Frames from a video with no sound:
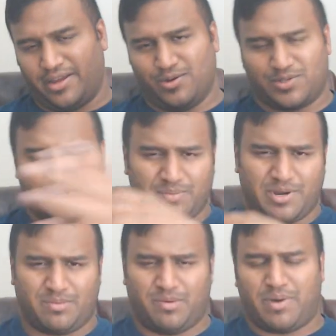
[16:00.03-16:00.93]
on to
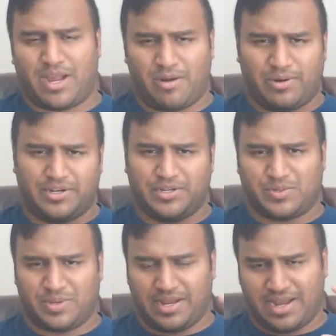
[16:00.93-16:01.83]
become a pirate just so he
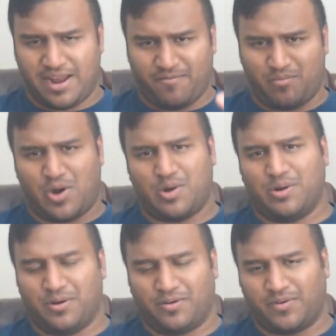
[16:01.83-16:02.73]
can kind of
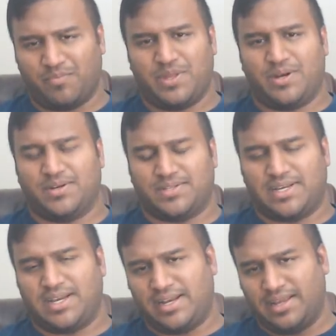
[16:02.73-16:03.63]
monitor from their
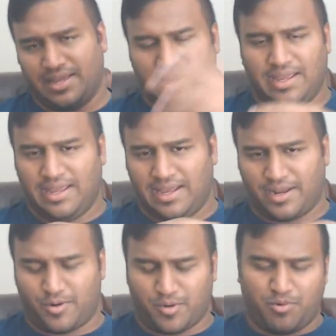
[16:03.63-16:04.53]
side and
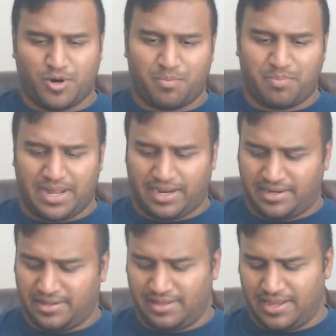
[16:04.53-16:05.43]
report back to
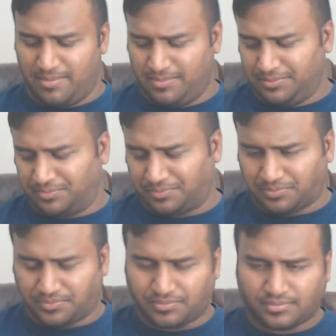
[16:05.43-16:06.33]
them.
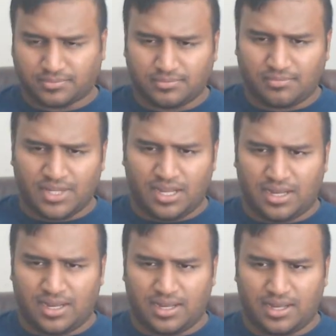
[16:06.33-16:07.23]

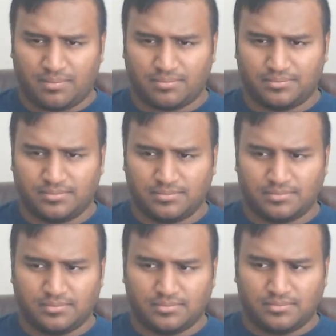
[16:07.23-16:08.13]

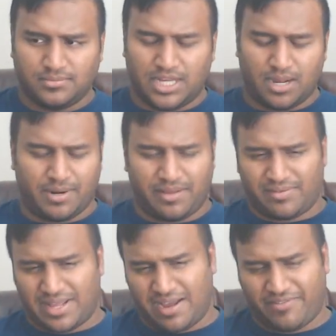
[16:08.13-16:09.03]
Yeah, but
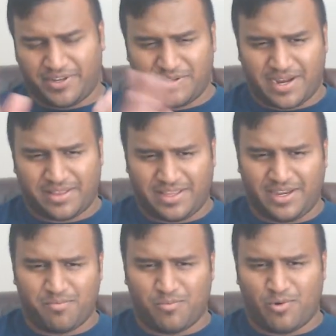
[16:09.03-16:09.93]
I think
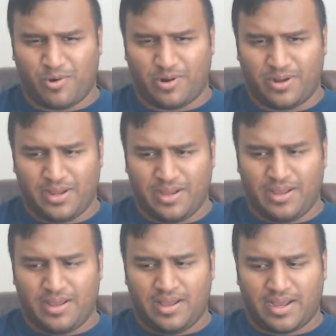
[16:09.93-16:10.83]
more.
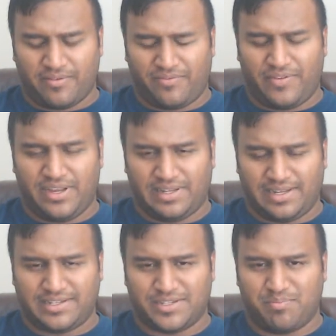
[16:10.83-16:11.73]
I feel like
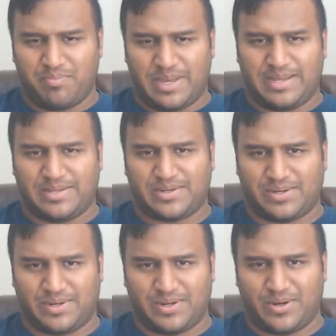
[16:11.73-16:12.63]
just based
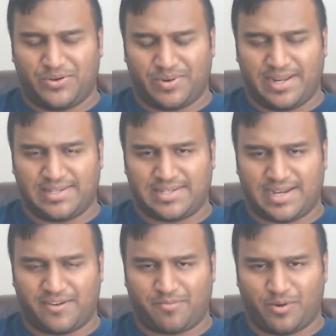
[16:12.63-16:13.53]
on Drake's kind
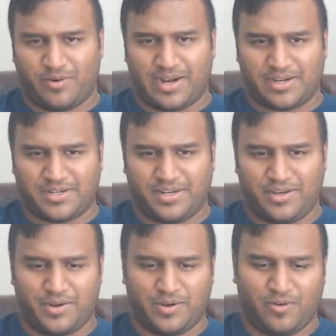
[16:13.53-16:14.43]
of
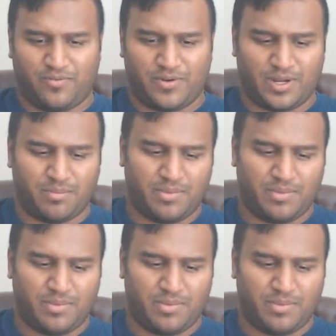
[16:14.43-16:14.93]
progression, from